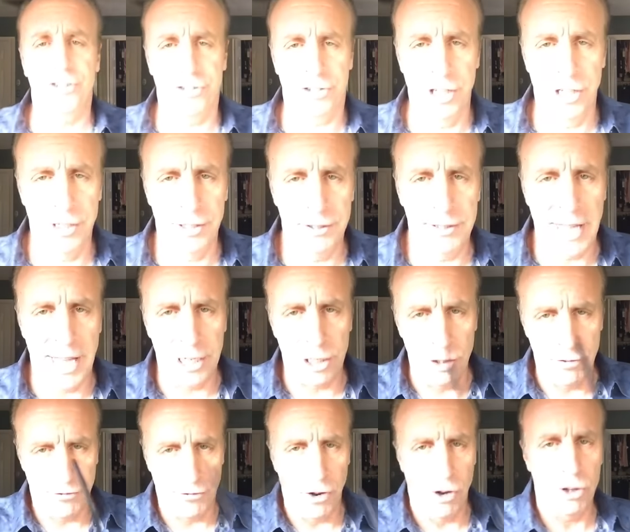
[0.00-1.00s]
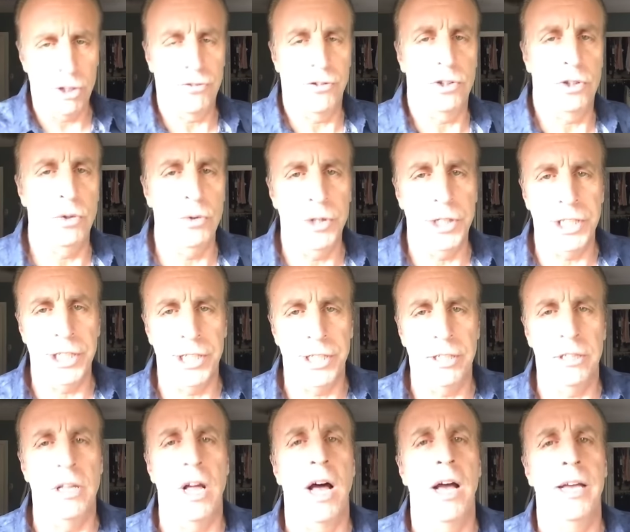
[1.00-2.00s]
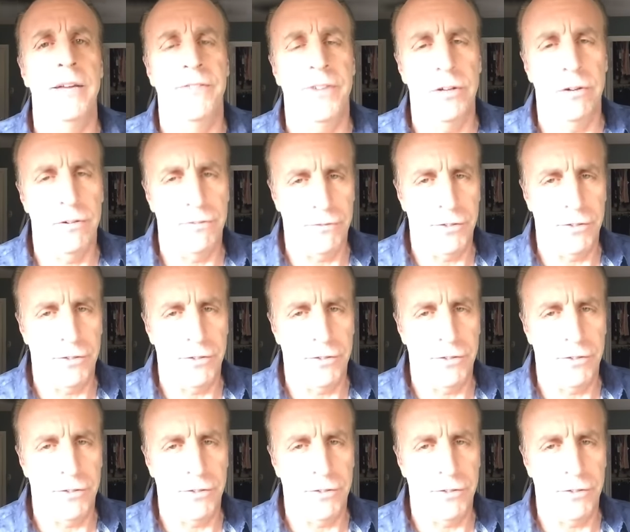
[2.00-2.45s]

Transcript: then, thank you folks for tuning in live here at